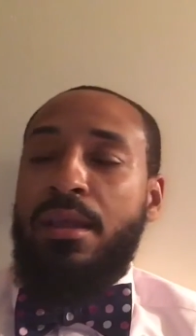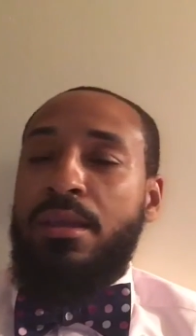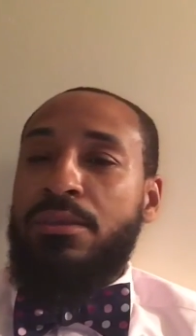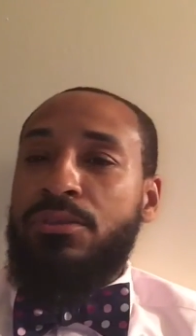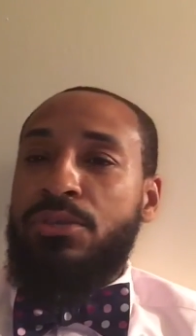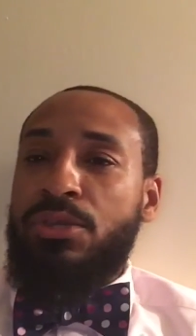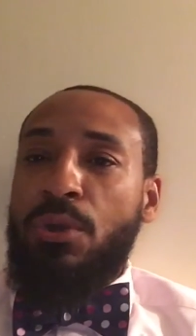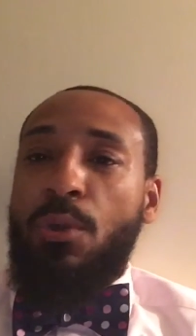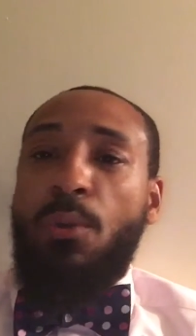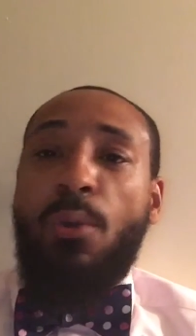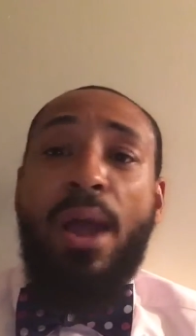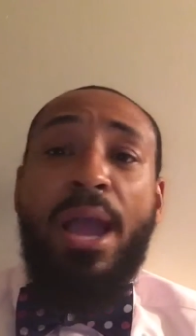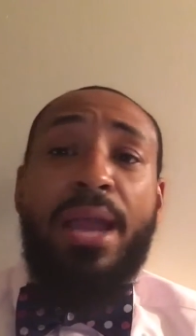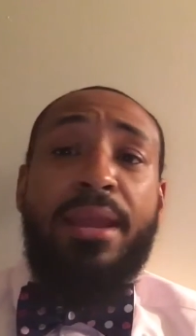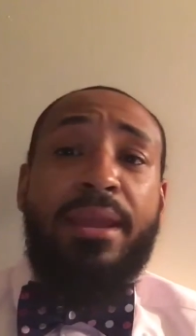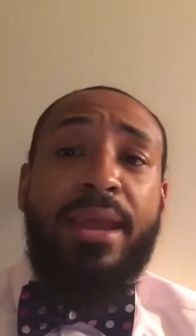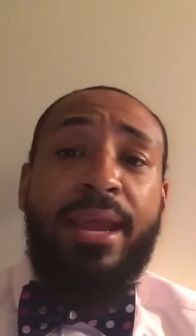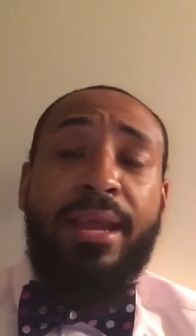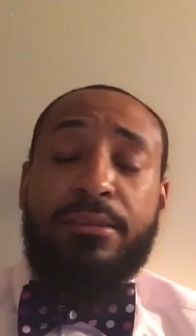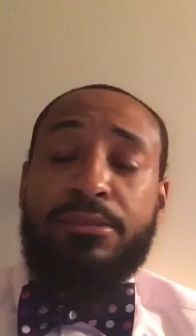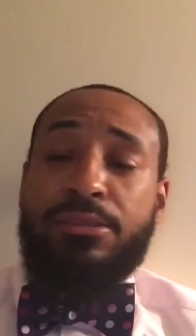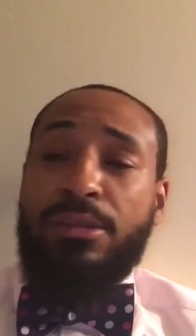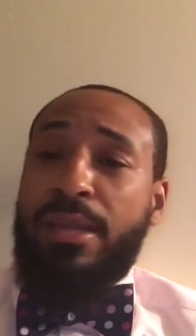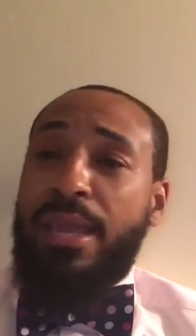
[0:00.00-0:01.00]
So quite
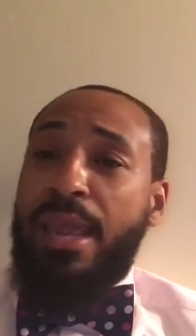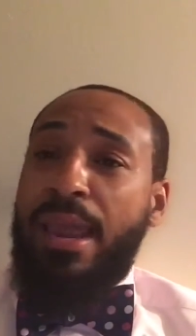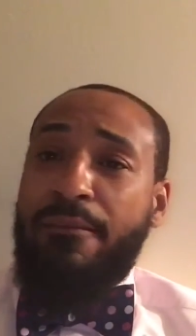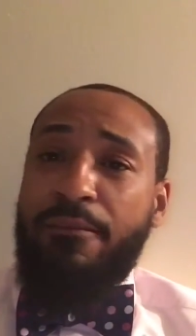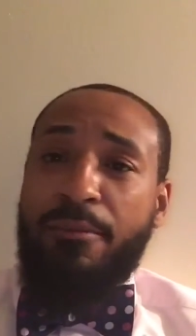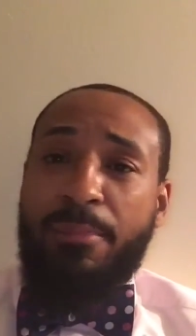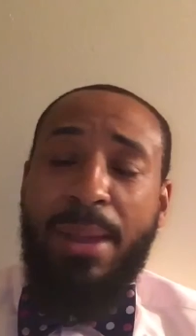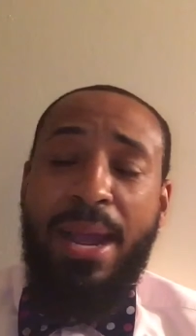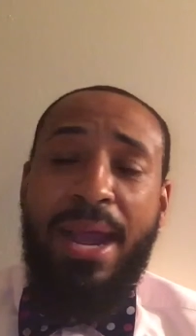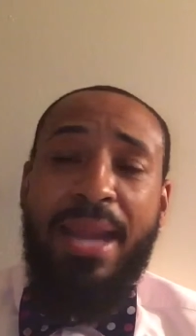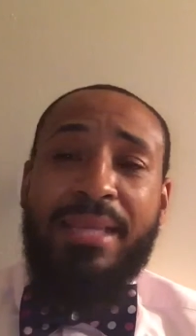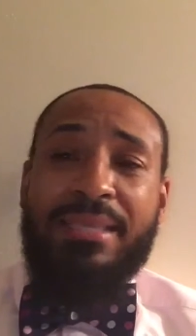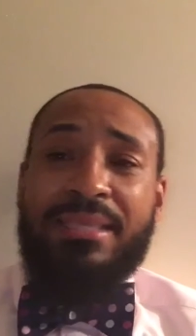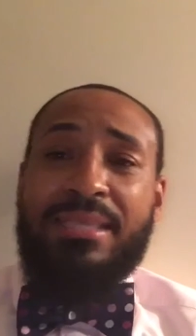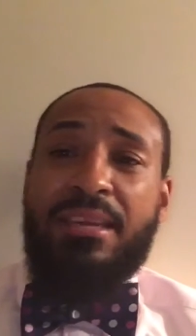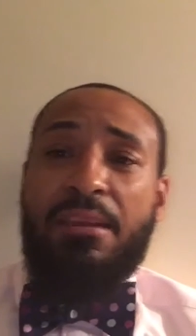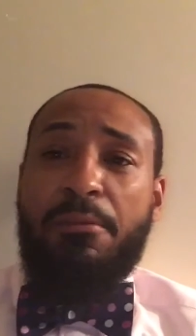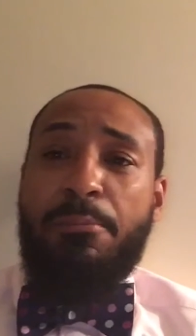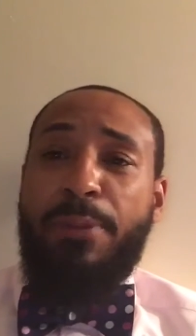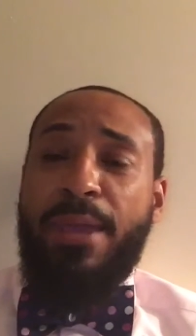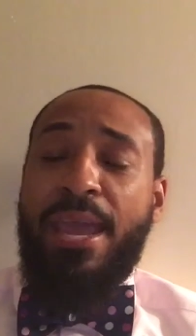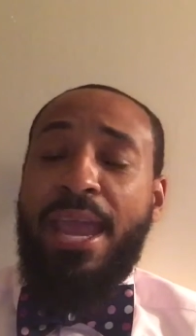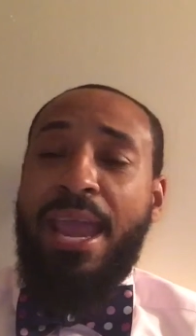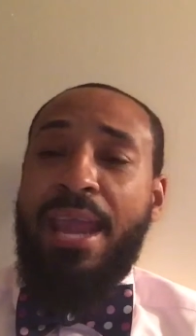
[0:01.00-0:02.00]
naturally, everybody's in a
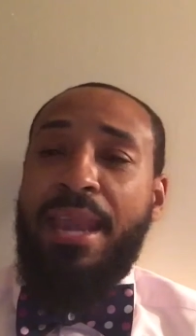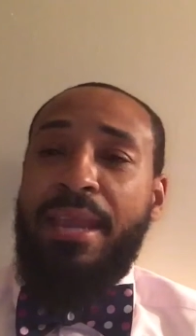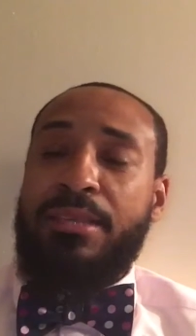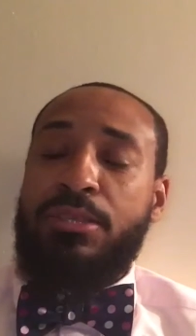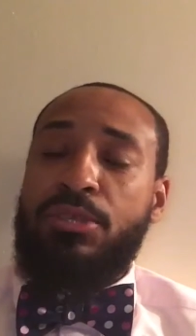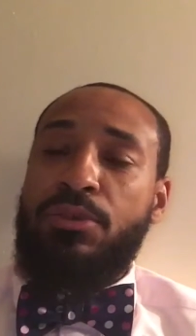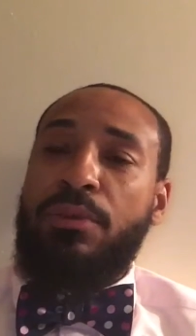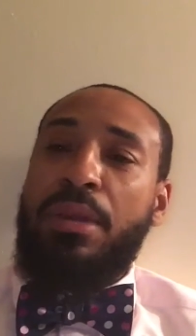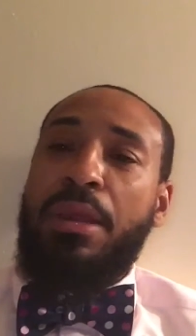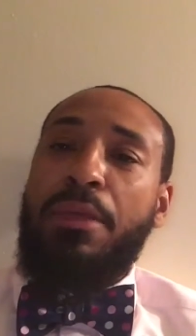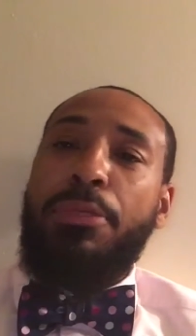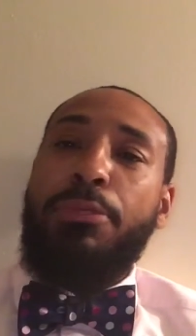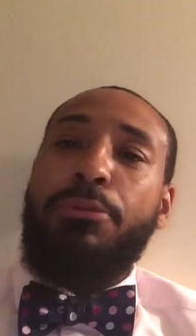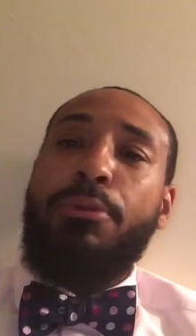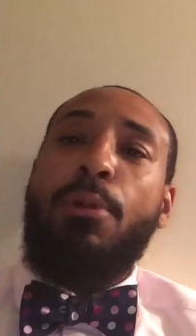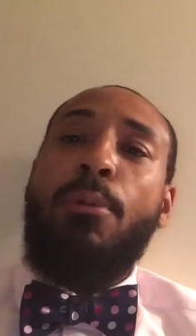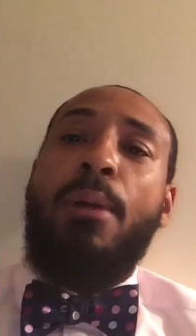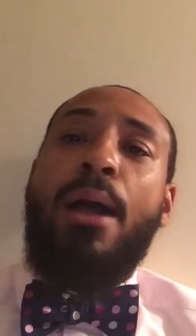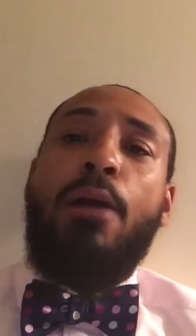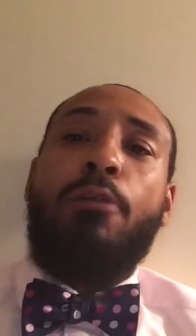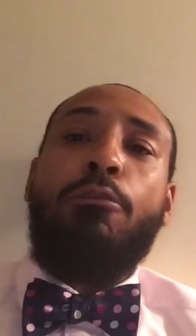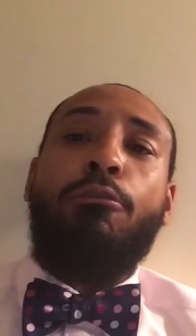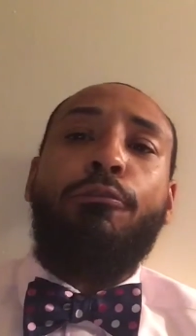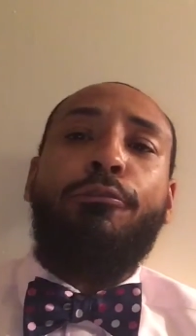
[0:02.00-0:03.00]
panic, so they throw
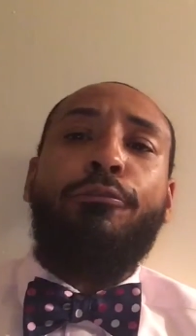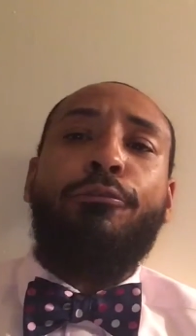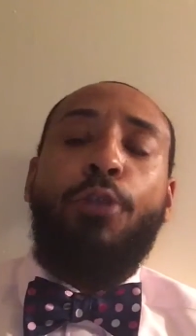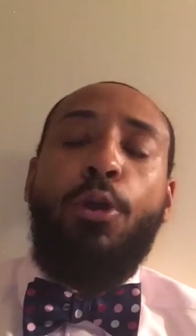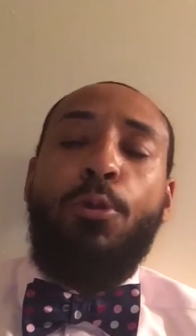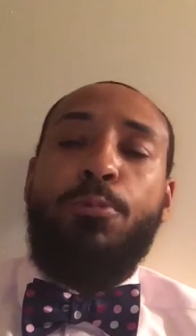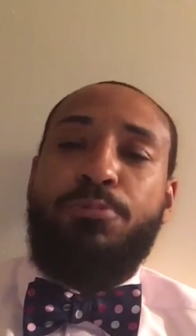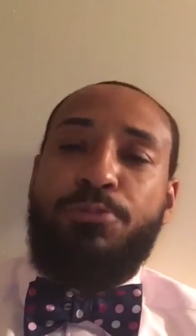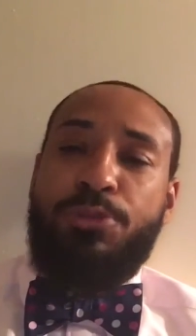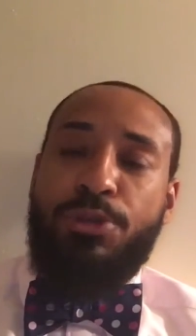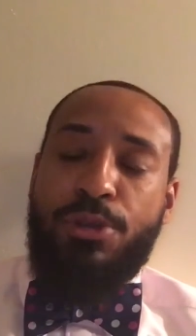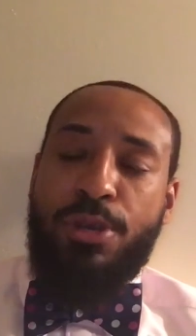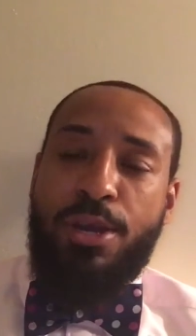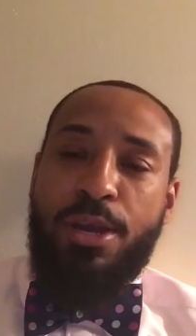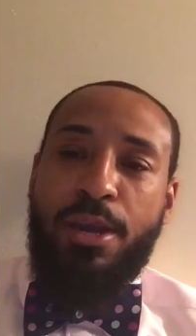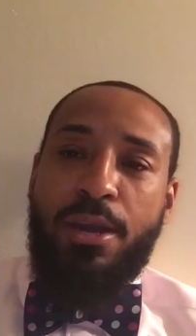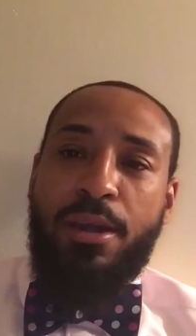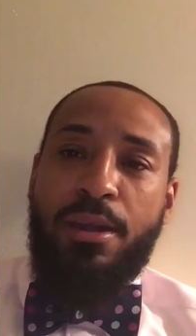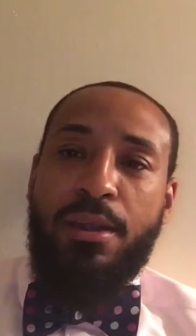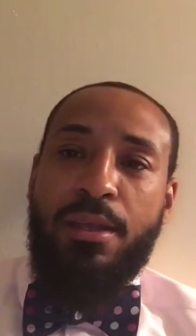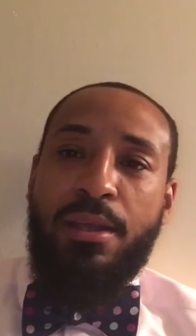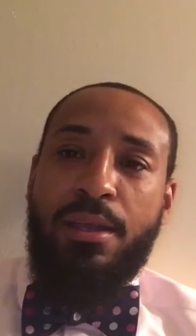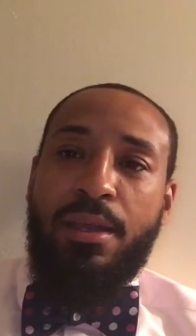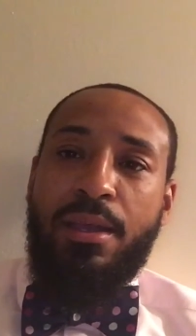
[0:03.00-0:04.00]
out a rope to her.